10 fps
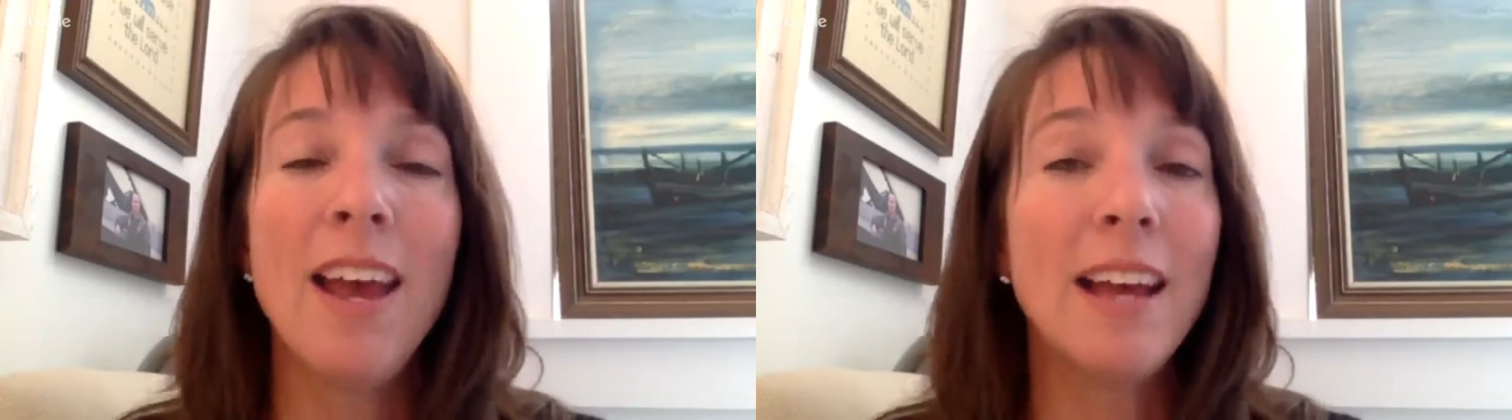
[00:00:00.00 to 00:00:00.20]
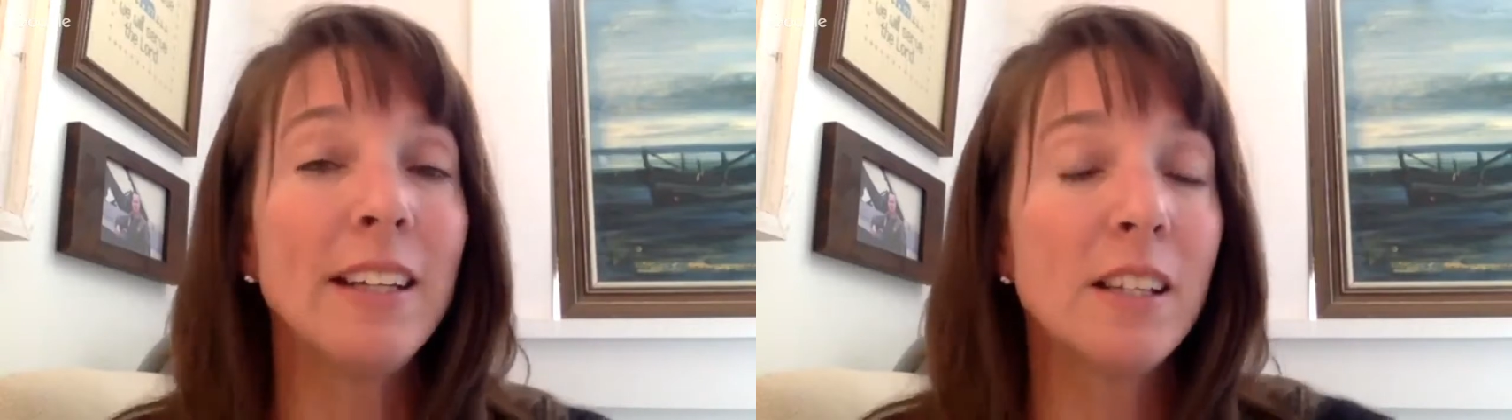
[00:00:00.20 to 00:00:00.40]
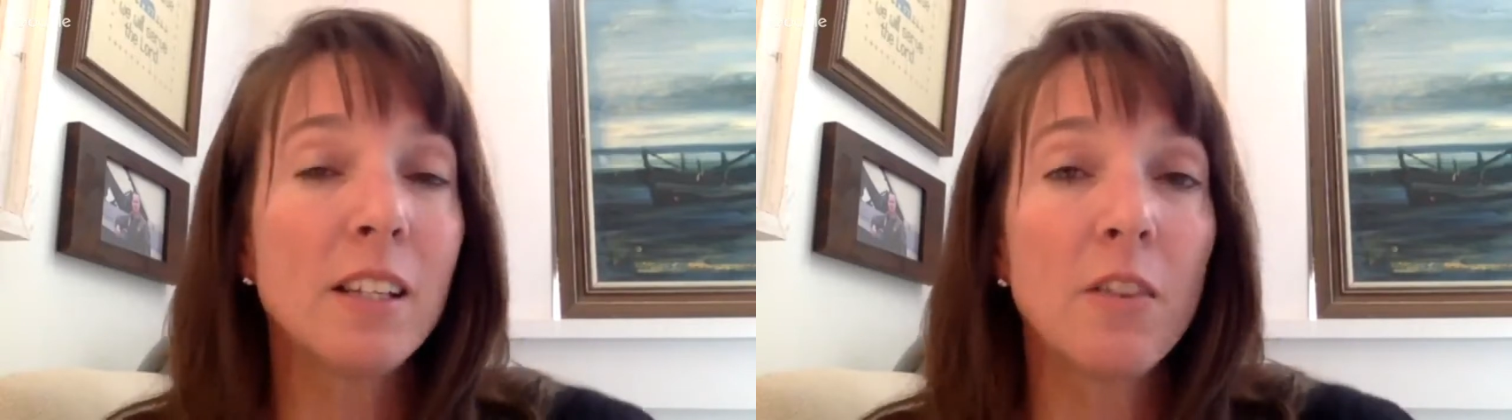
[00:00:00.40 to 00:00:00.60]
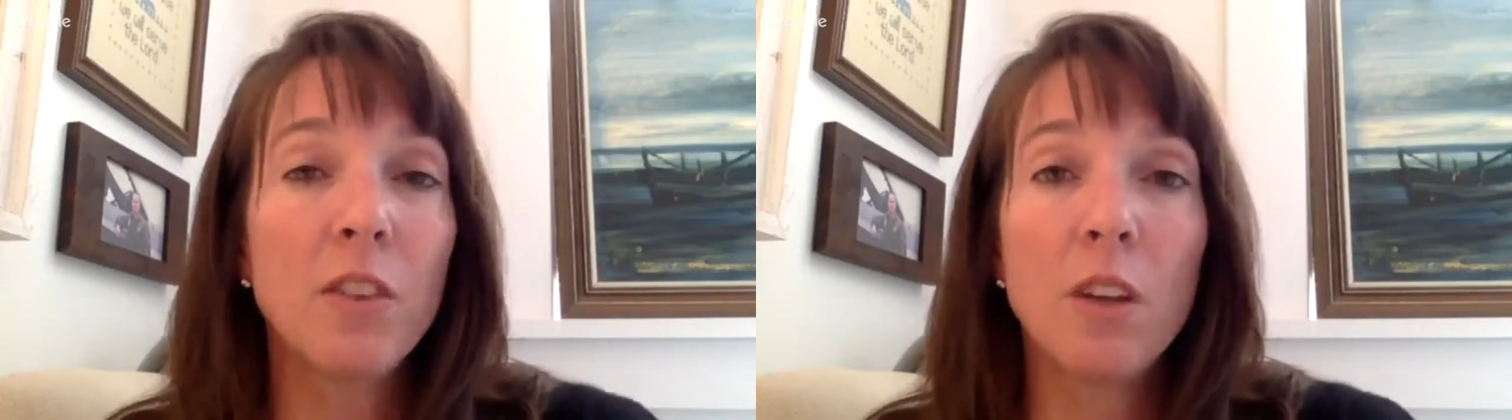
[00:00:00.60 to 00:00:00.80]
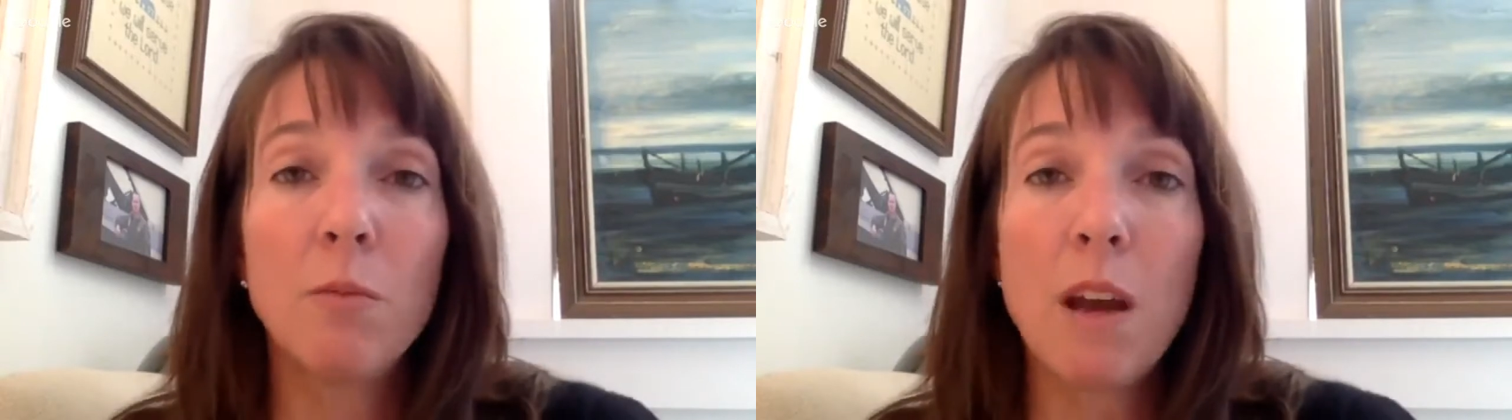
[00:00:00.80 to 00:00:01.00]
And it's stuff
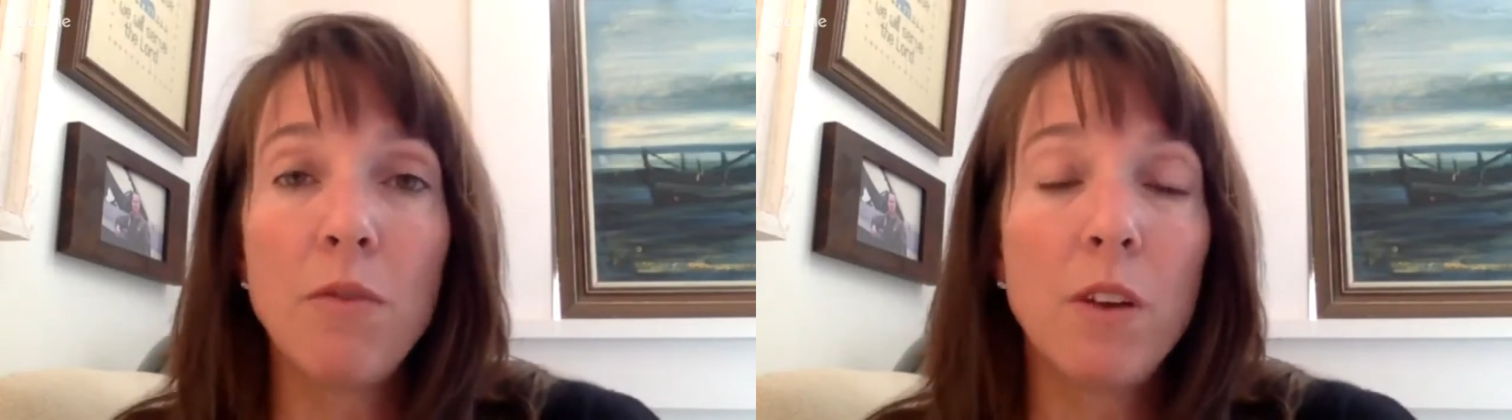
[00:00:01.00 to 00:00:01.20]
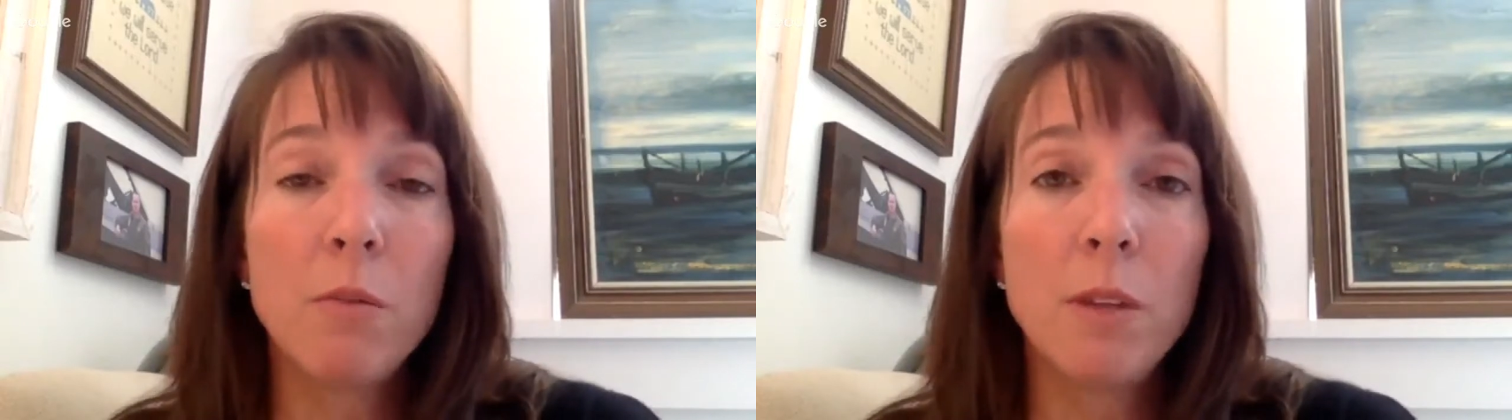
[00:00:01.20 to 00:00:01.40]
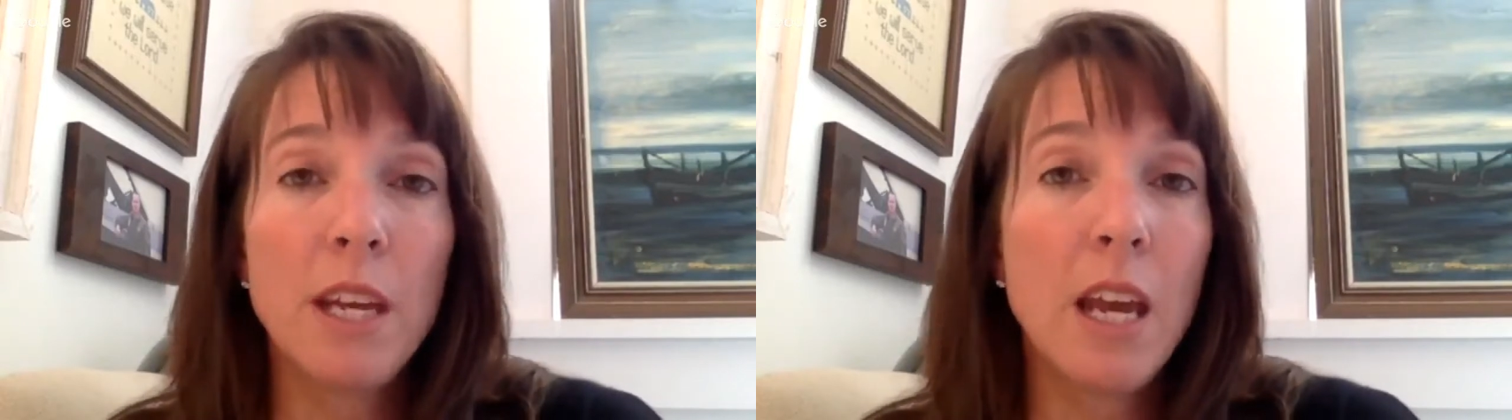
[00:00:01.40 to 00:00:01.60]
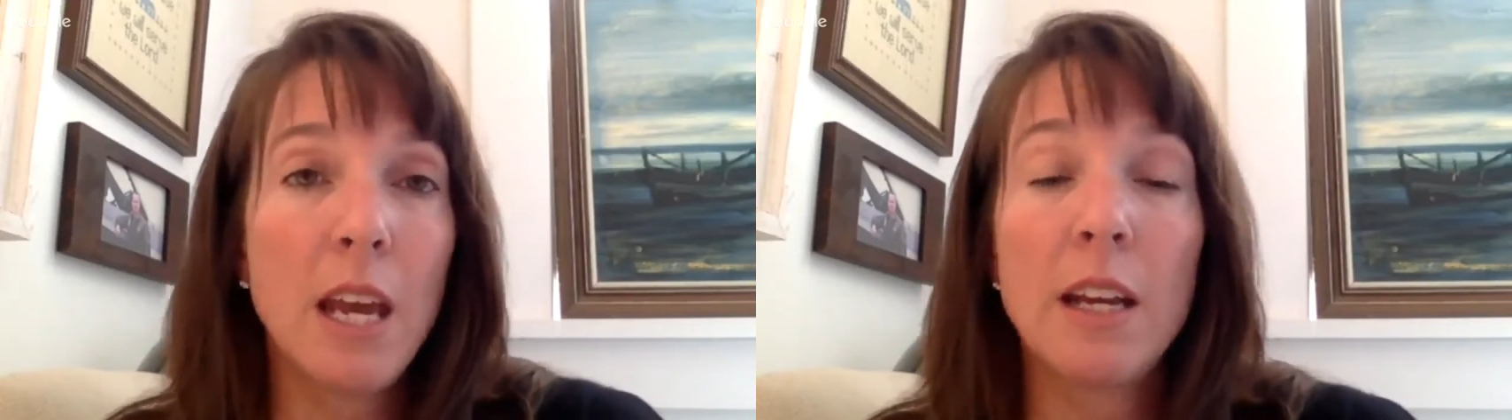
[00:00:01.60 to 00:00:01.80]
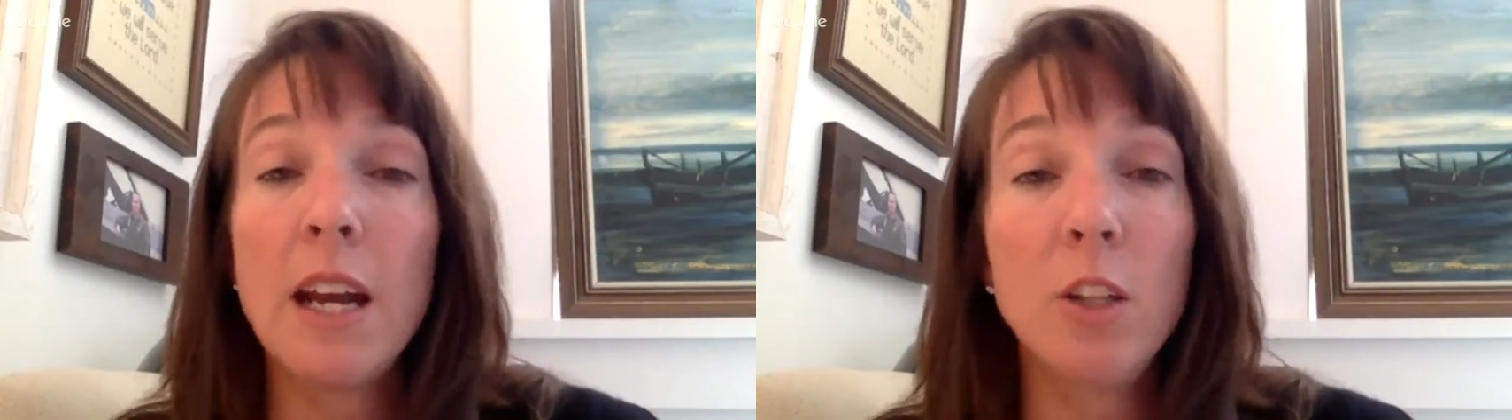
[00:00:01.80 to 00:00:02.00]
that my family
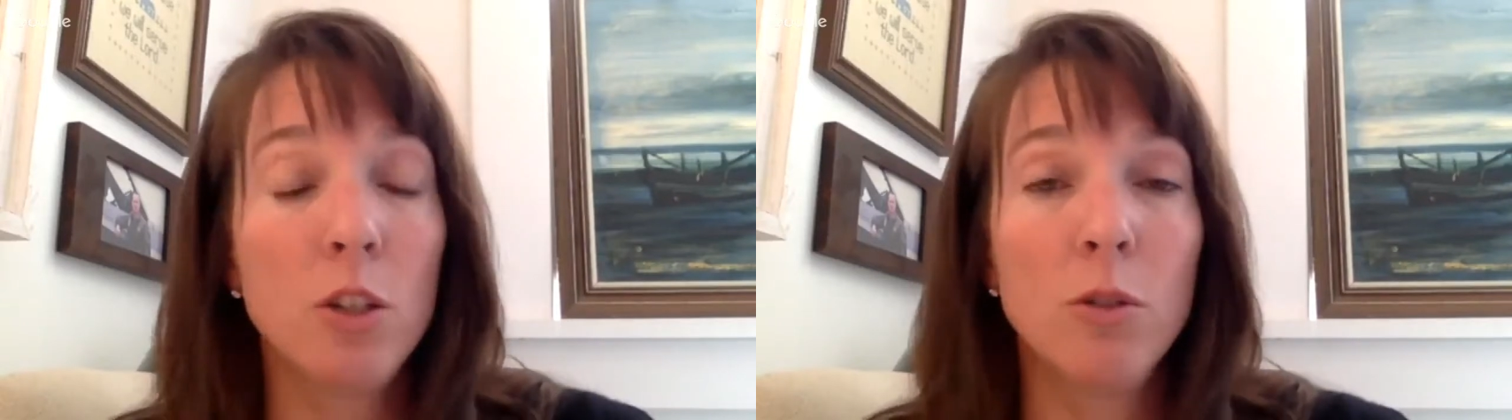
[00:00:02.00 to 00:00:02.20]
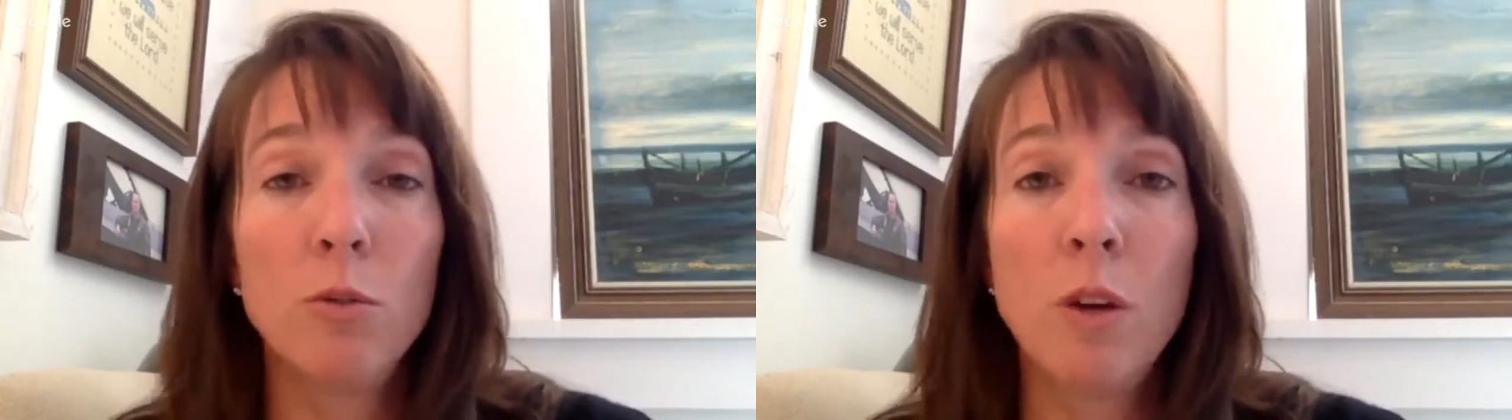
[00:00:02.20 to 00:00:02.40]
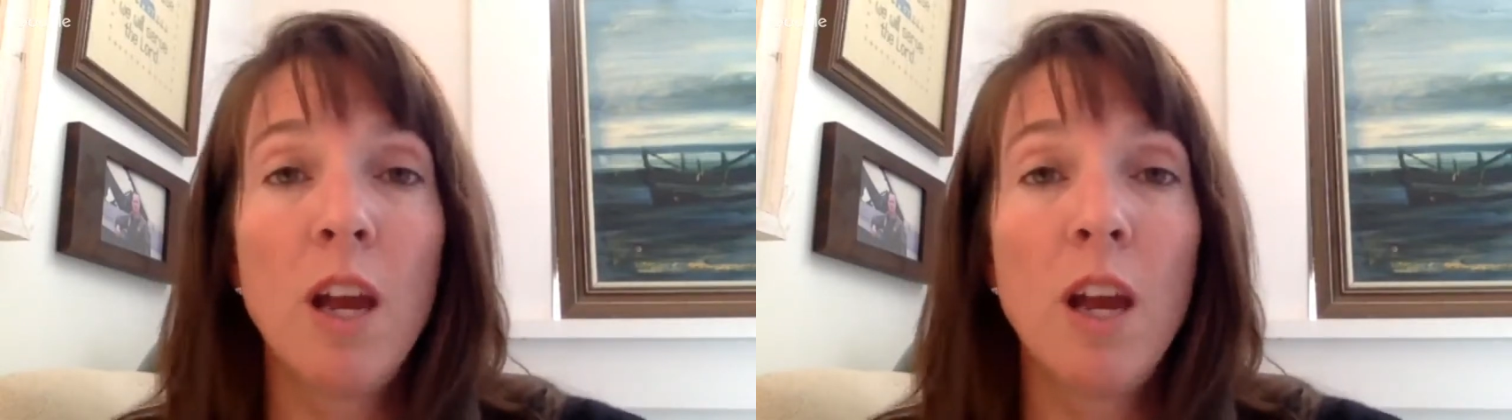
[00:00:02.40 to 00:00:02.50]
and I do